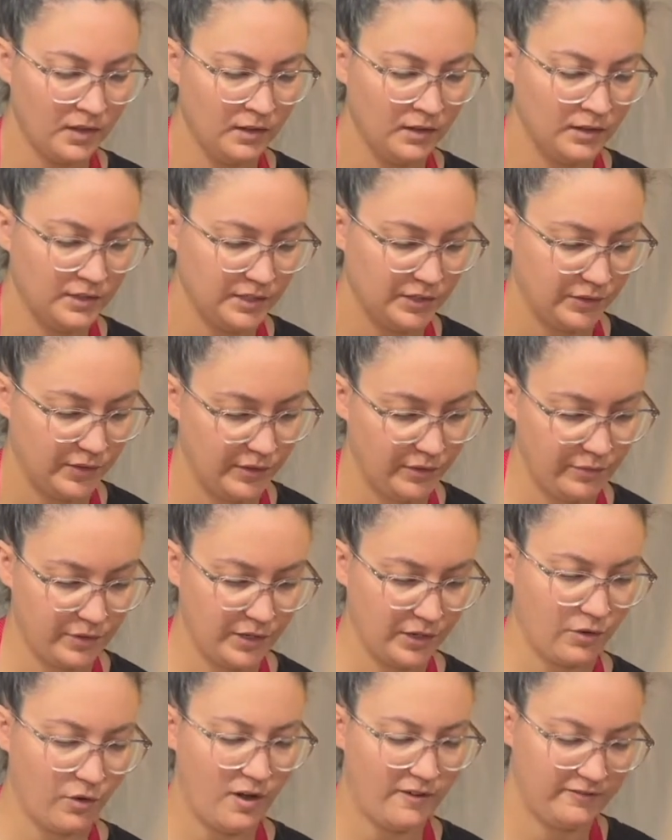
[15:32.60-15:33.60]
So I don't want
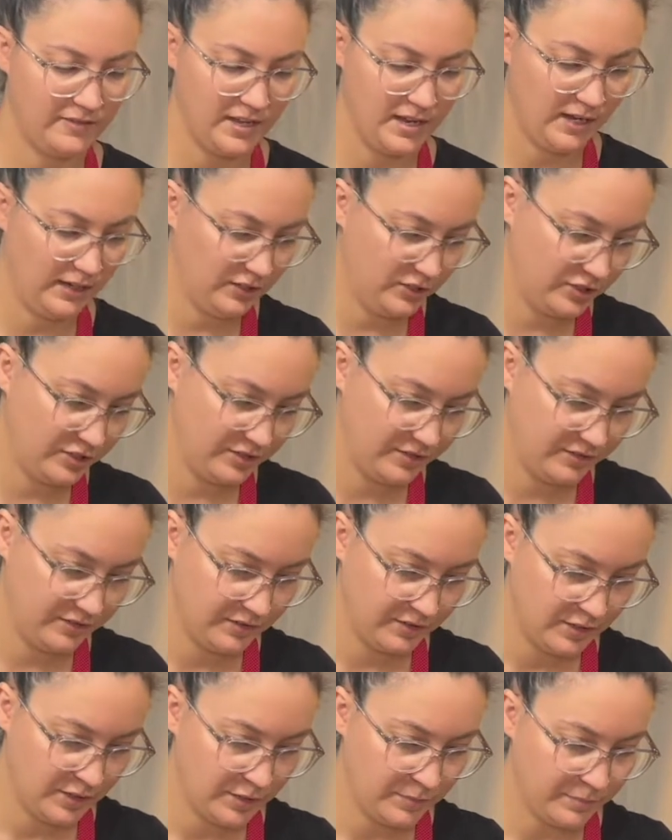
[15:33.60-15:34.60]
to go off the edge,
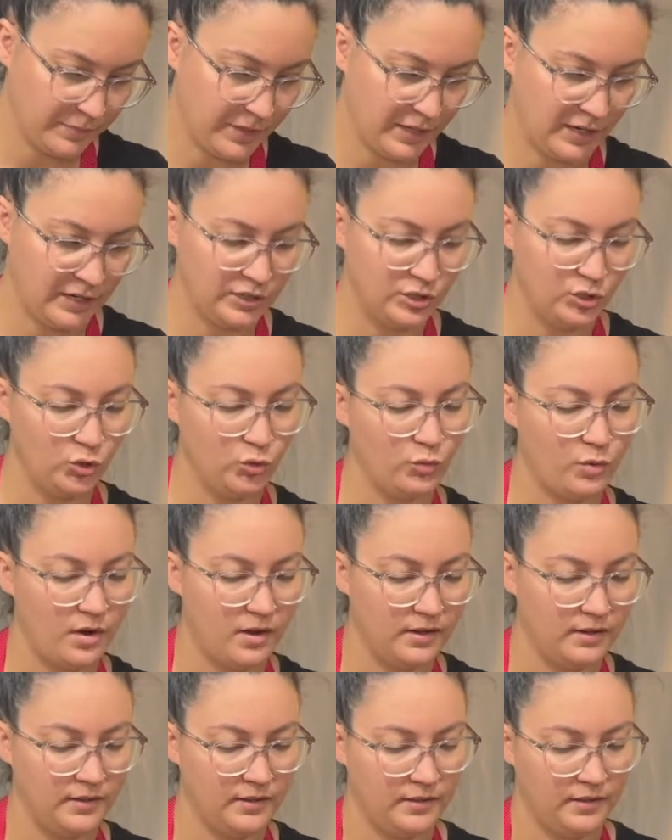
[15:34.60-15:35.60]
and I do
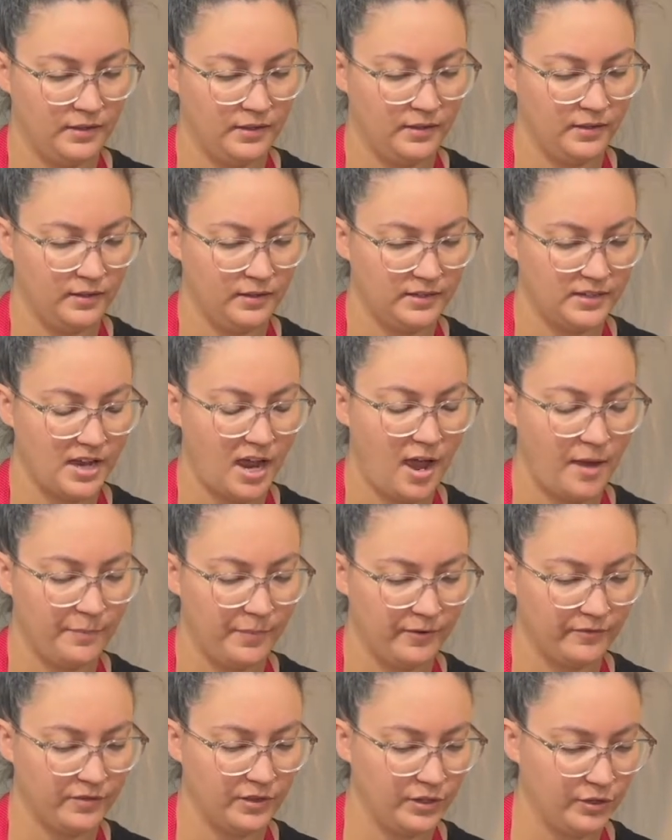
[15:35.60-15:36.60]
want the top
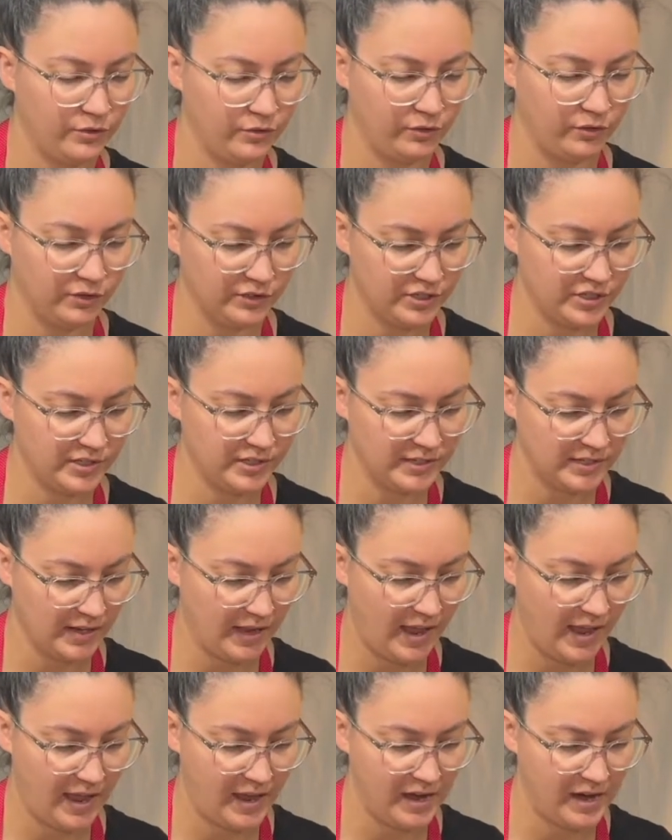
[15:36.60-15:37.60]
of the noodle just a
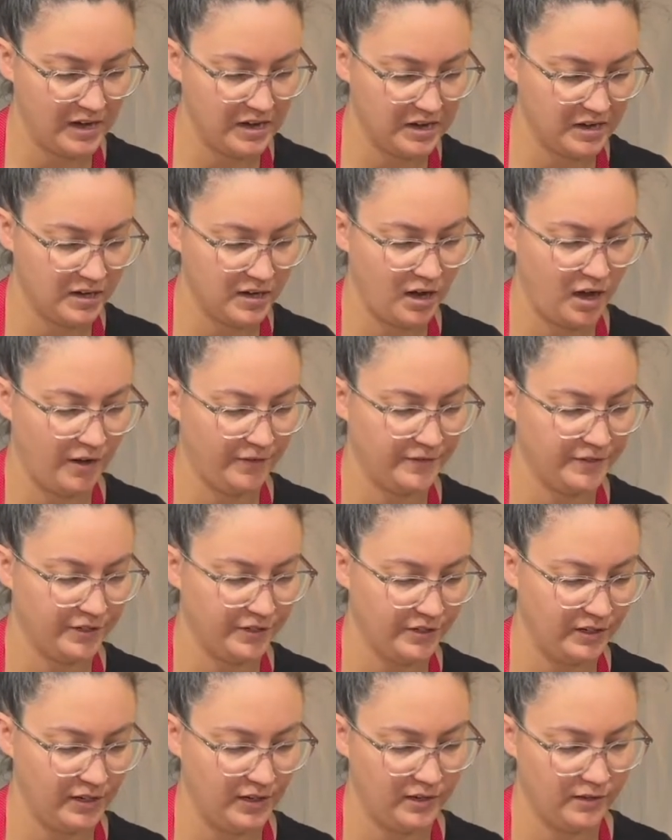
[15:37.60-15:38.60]
hair
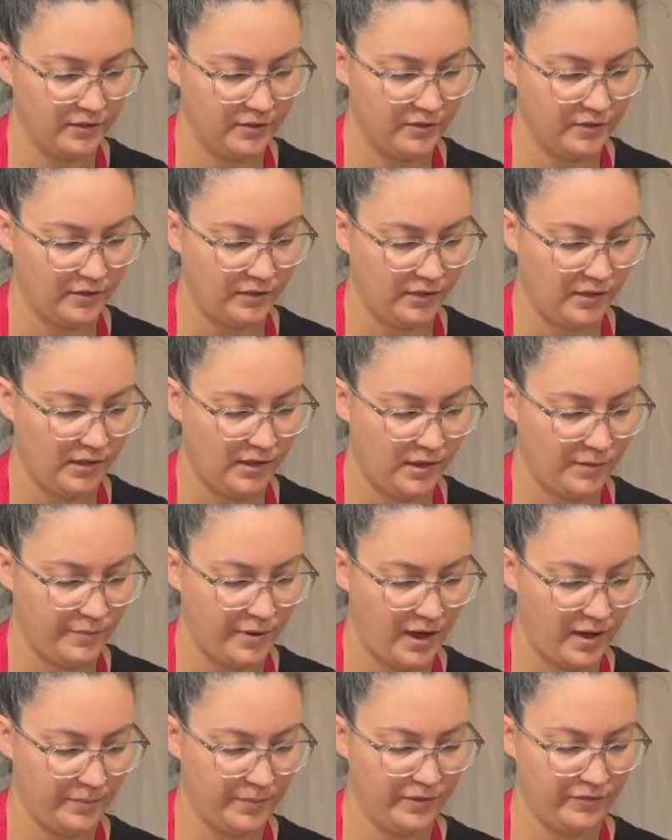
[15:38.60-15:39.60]
underneath the
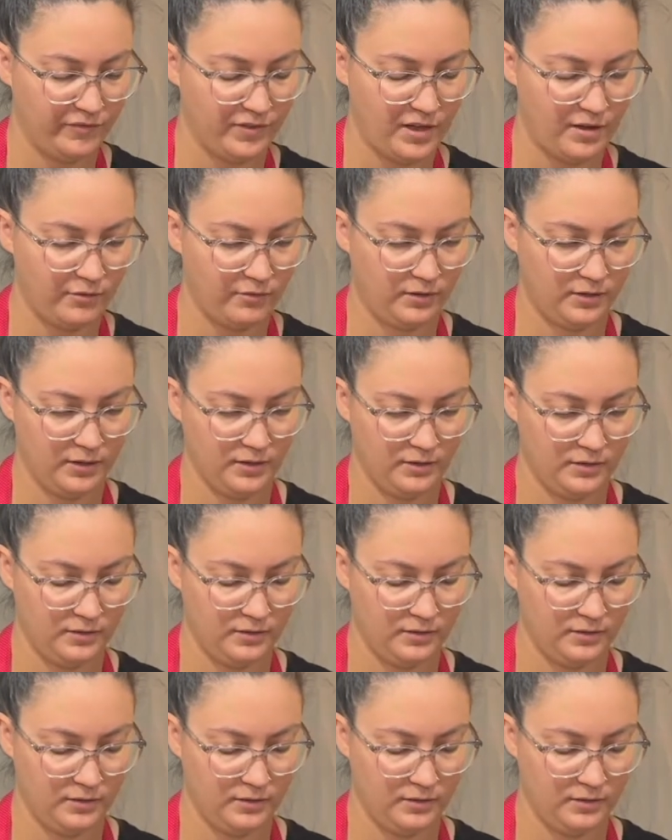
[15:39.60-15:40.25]
poppy flower.